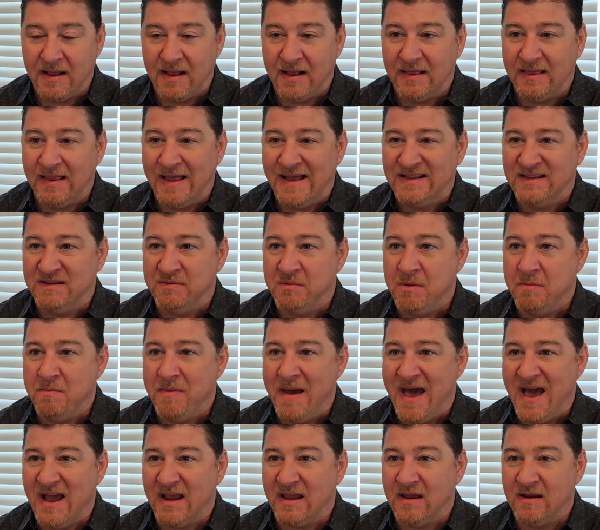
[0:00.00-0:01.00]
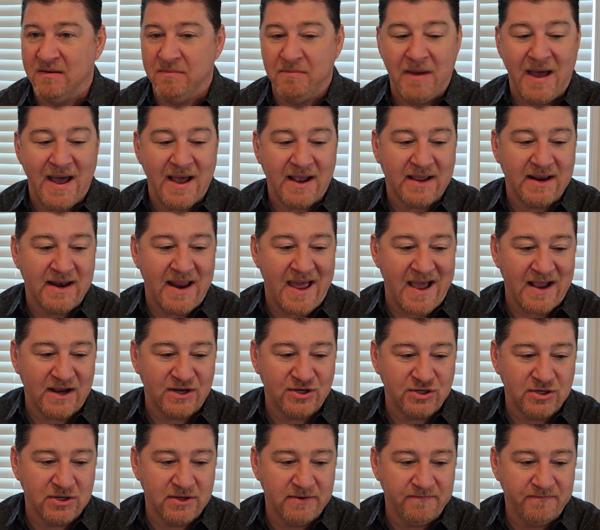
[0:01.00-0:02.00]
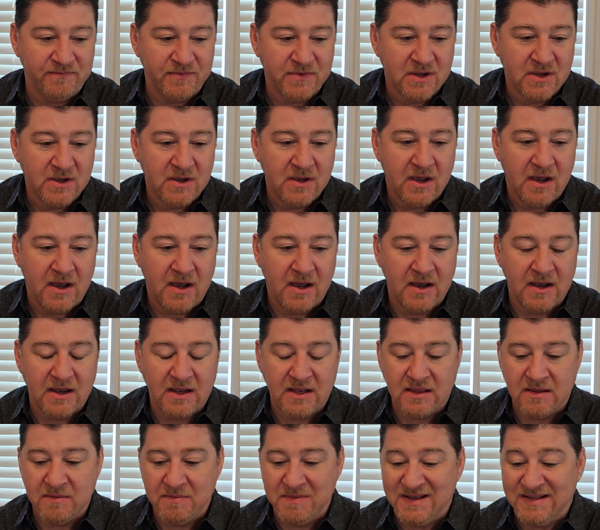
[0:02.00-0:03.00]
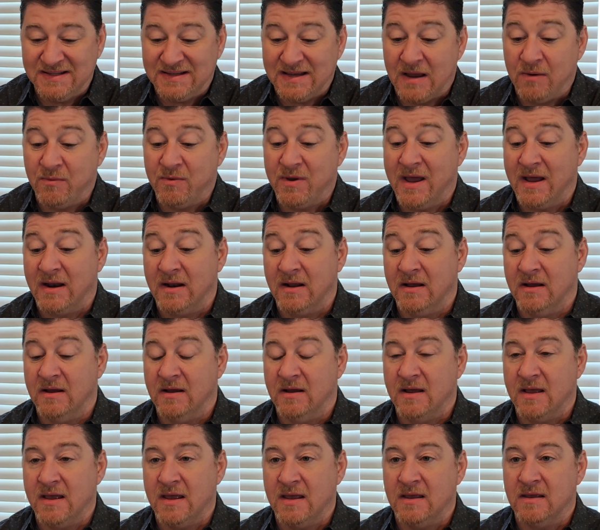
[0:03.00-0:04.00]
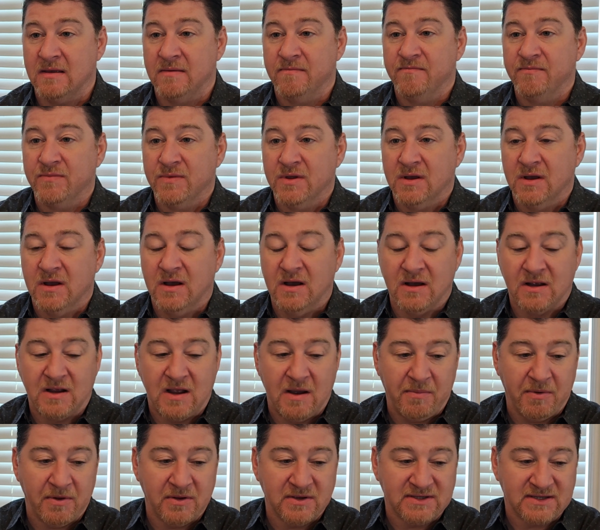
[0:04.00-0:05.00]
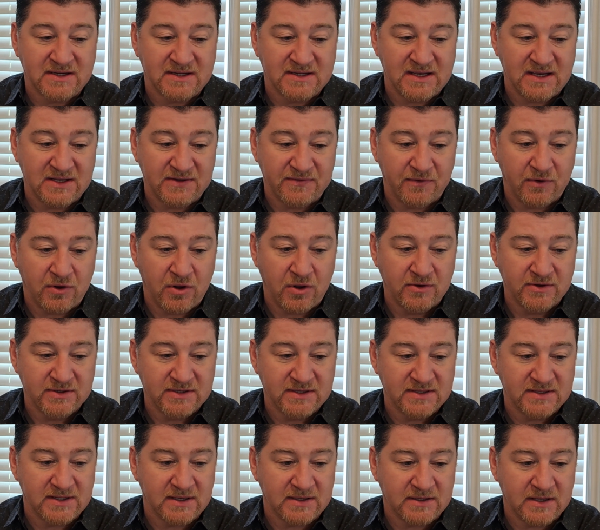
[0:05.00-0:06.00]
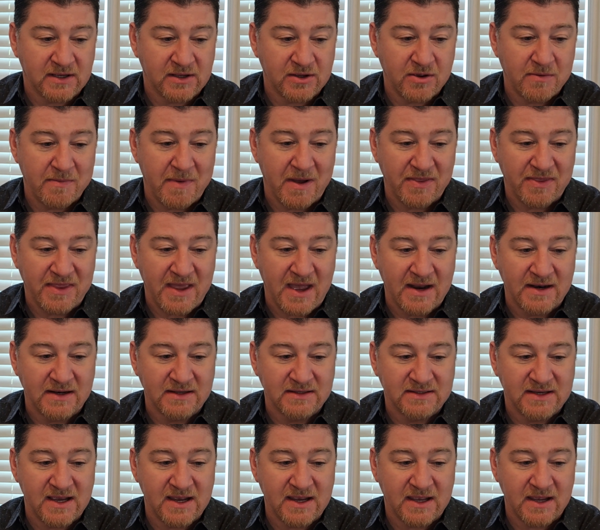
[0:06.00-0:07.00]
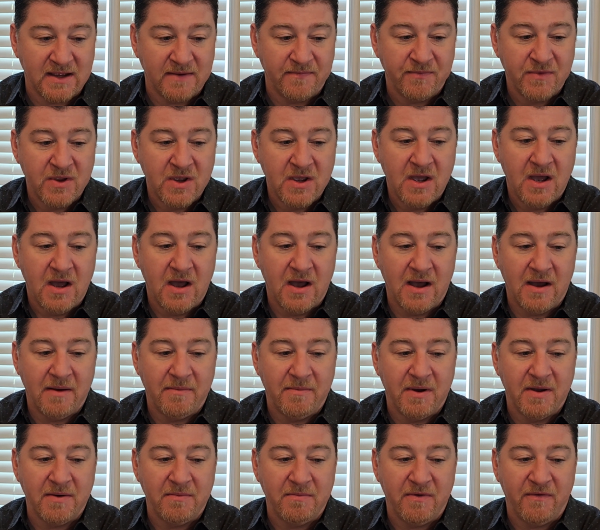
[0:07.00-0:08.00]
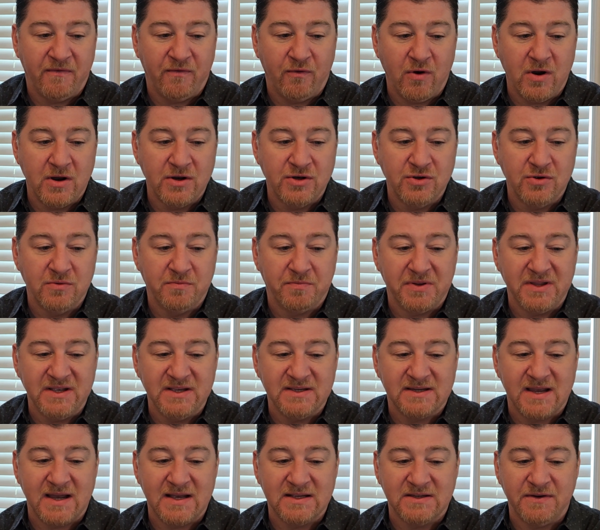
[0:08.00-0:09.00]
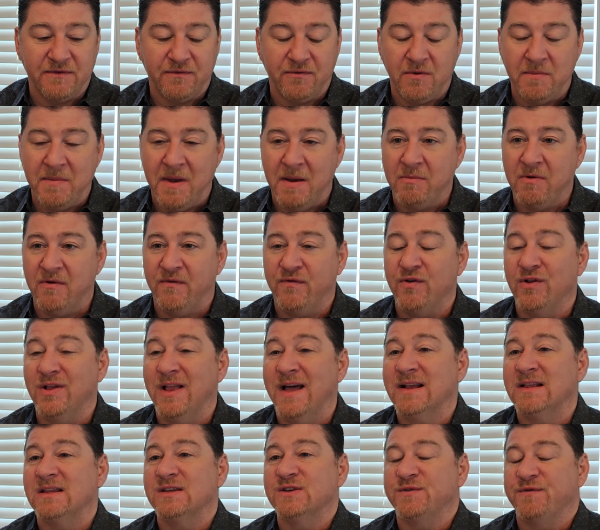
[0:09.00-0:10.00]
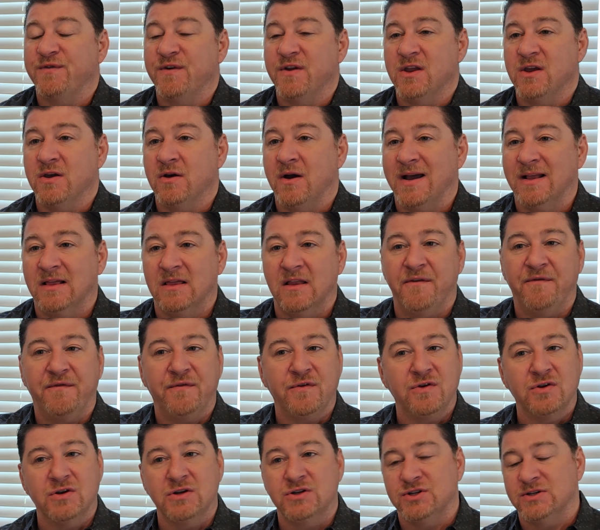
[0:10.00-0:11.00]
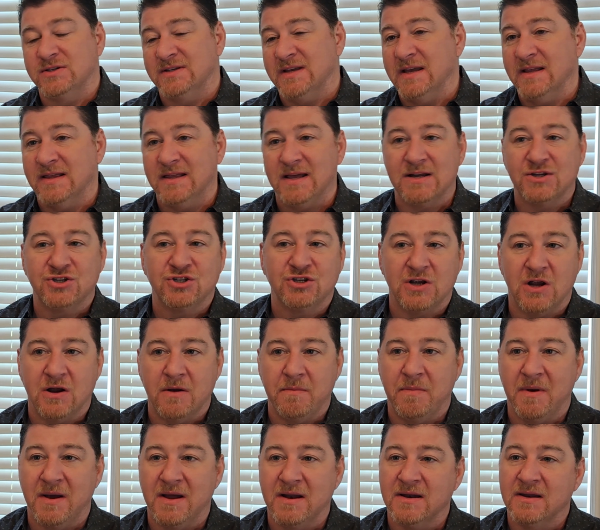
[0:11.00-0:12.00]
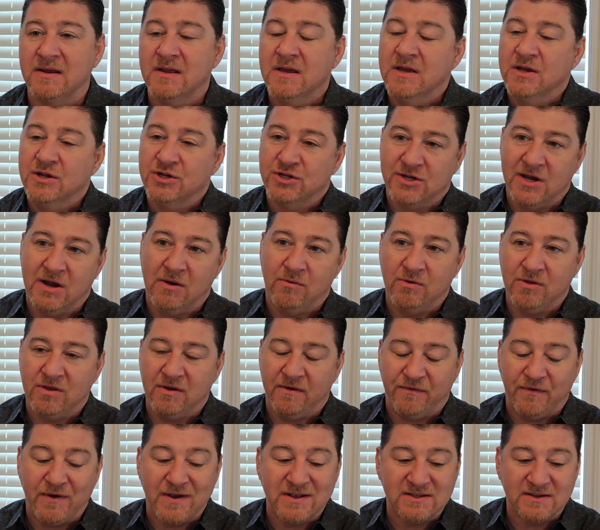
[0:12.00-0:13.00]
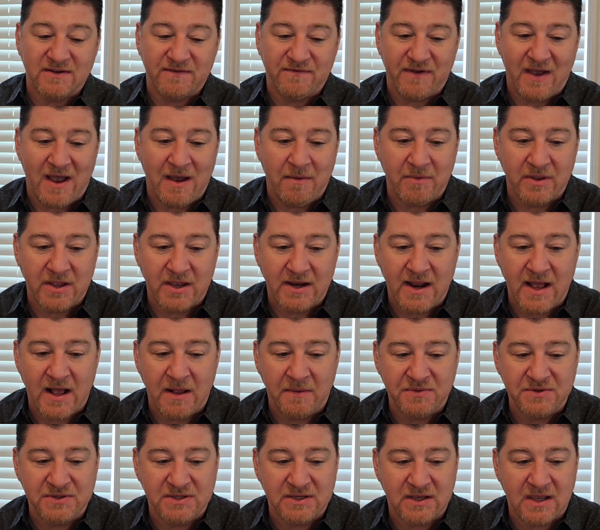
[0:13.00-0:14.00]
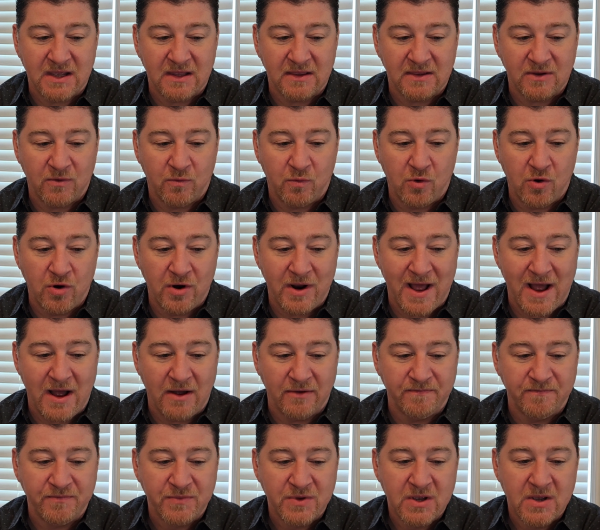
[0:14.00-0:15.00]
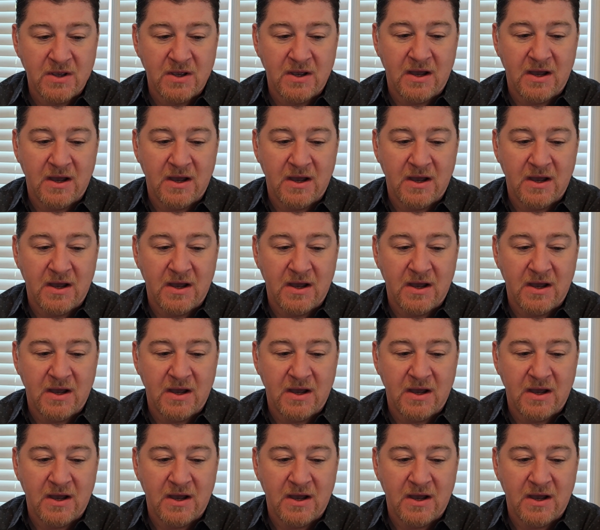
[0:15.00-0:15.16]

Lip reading: Glad to be back in action. In the meantime, we had a couple of successful closings. I'll tell you about that in a second. But before I do, please, guys, remember, if you like this video, I'd love for you to just hit that share button, share it with your friends and family. It helps to get the word out.